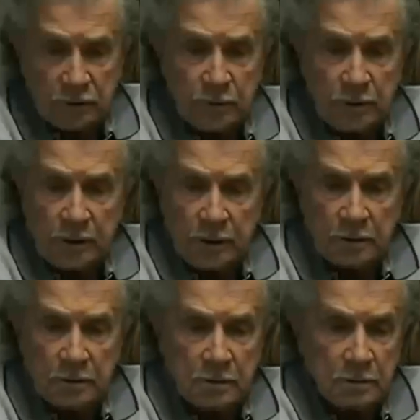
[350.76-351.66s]
was
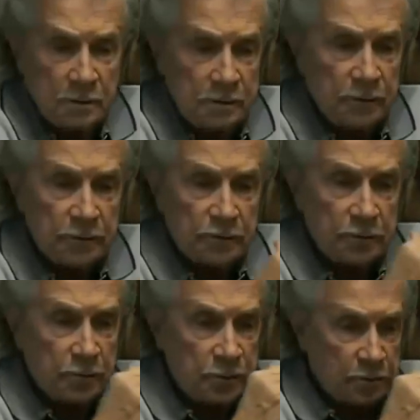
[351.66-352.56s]
explaining, the difference
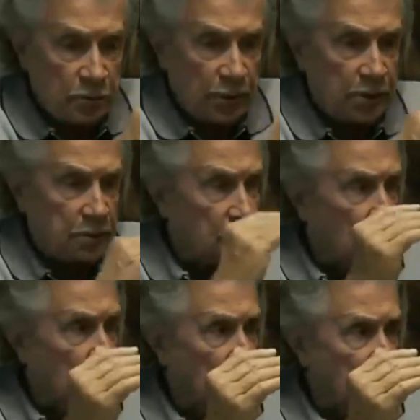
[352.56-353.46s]
between the brain and the
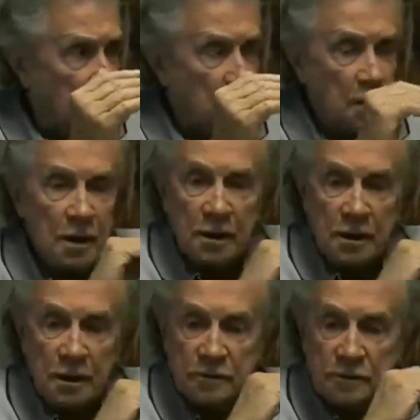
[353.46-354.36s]
mind
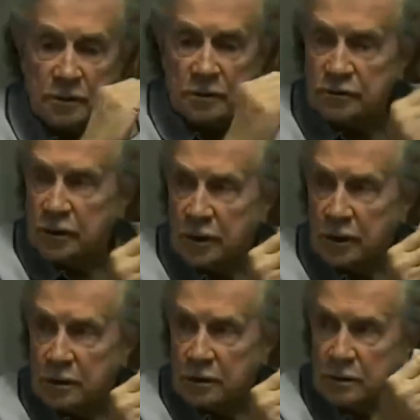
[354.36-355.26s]
is
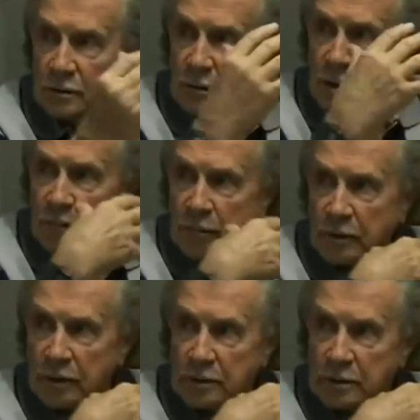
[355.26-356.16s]
synergetic. You
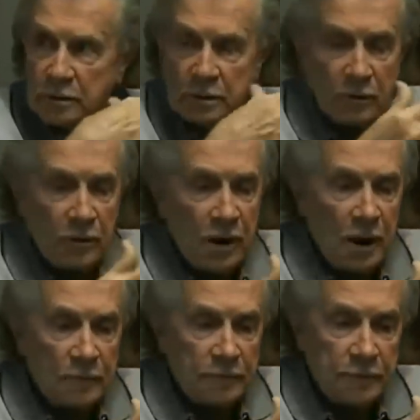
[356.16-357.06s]
operate the
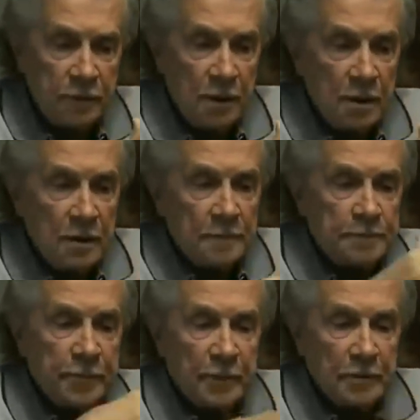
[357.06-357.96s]
craft
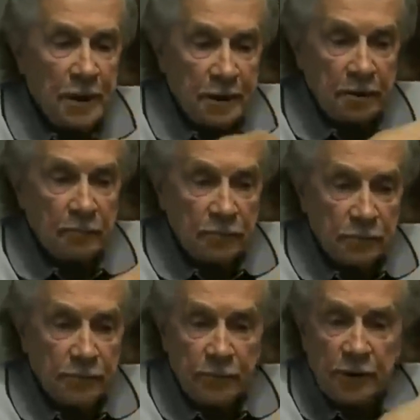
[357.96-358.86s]
like it
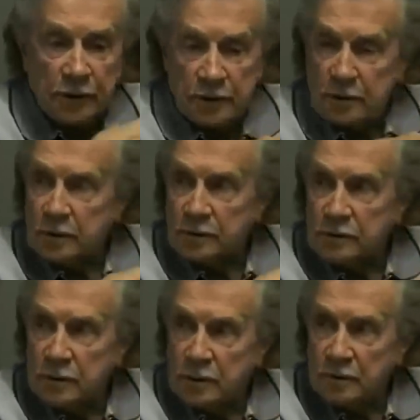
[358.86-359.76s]
was a friend.
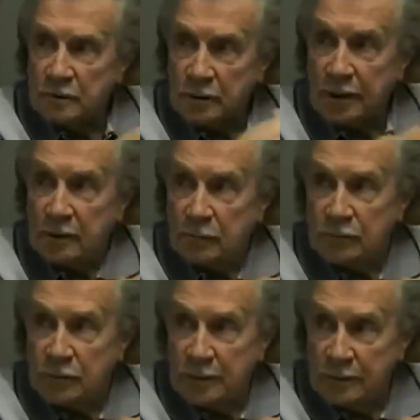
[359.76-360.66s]
It's like it
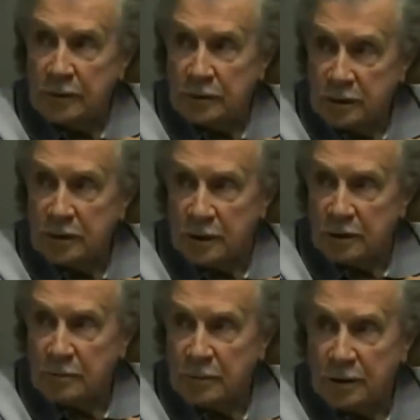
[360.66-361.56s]
was a living
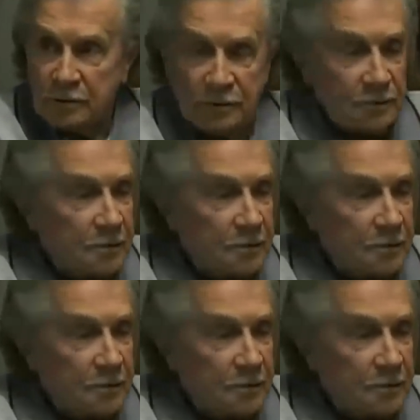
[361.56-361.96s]
thing, because